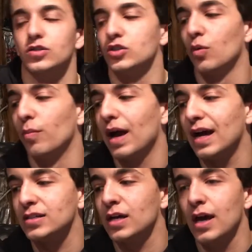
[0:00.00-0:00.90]
So
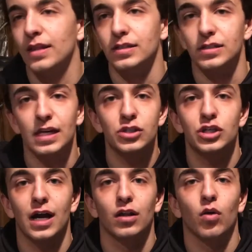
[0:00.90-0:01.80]
bass that stay
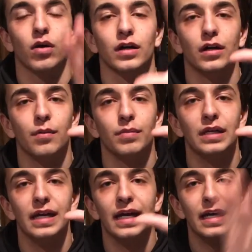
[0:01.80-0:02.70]
shallow are gonna
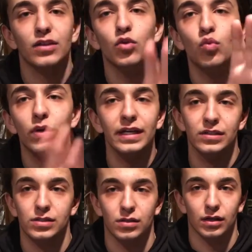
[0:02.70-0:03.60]
be in the
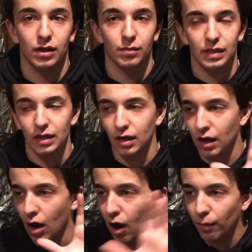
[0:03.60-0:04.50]
weeds. They're gonna be
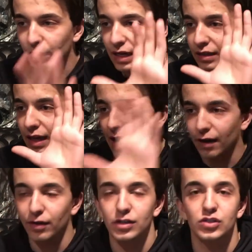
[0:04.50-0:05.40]
up in the
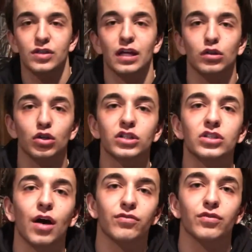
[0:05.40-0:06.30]
areas that look
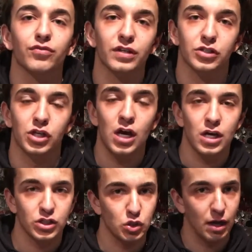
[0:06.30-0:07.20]
tough to fish.
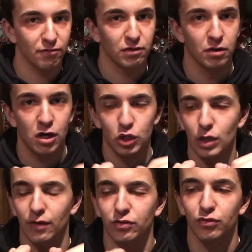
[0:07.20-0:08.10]
So you have
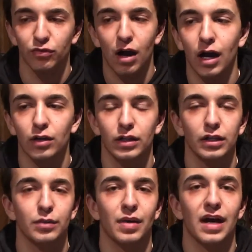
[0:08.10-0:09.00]
to frog
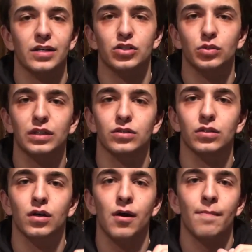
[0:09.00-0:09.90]
lily pads. You need
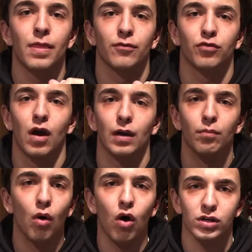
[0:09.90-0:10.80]
to frog
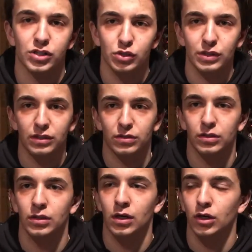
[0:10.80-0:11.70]
moss. You need
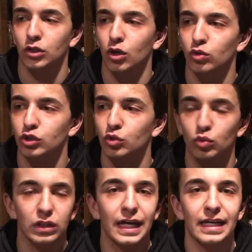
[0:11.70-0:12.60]
to go to
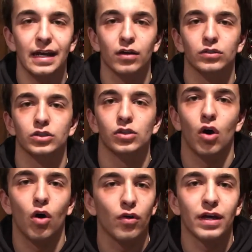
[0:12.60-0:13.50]
laydowns,
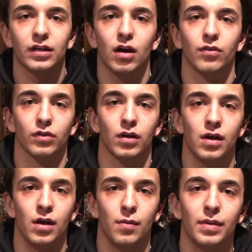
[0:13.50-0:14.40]
all that cover.
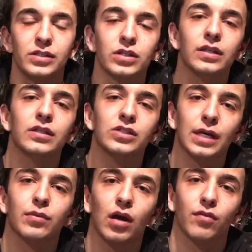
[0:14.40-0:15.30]
Basically the
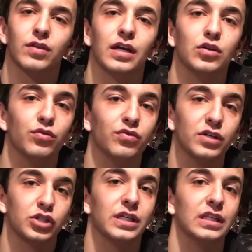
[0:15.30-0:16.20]
same cover that you'd
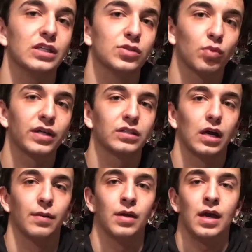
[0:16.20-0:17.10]
fish in the
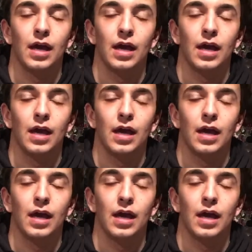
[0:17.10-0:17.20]
springtime.